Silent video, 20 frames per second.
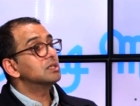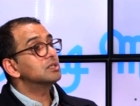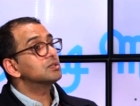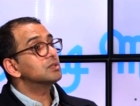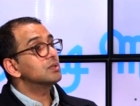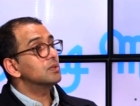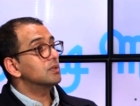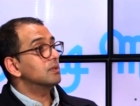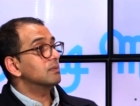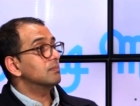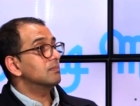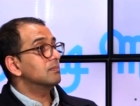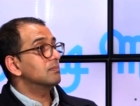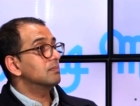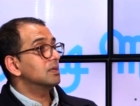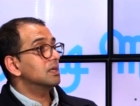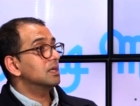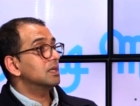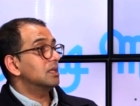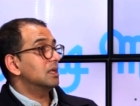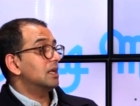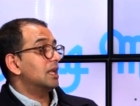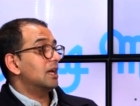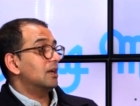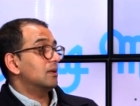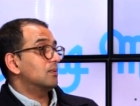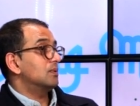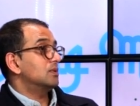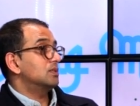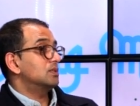to them in the
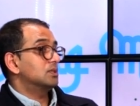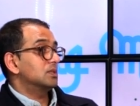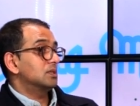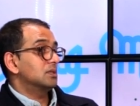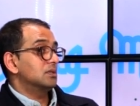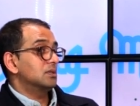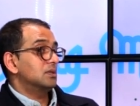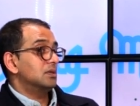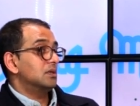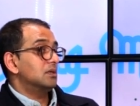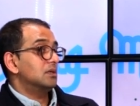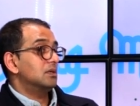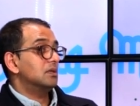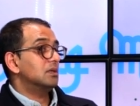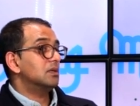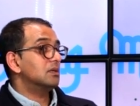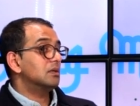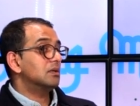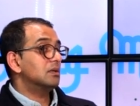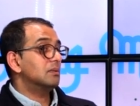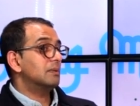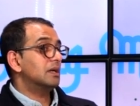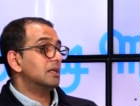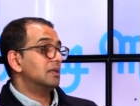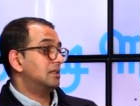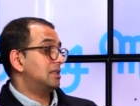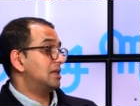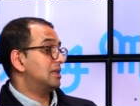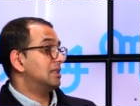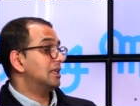language and in a
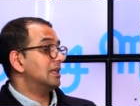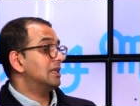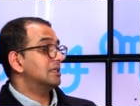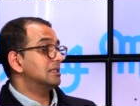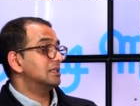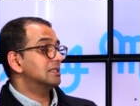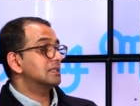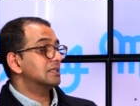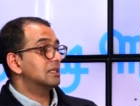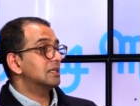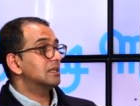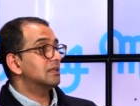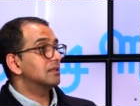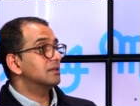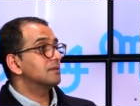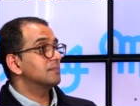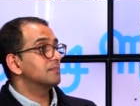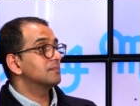manner that they understand.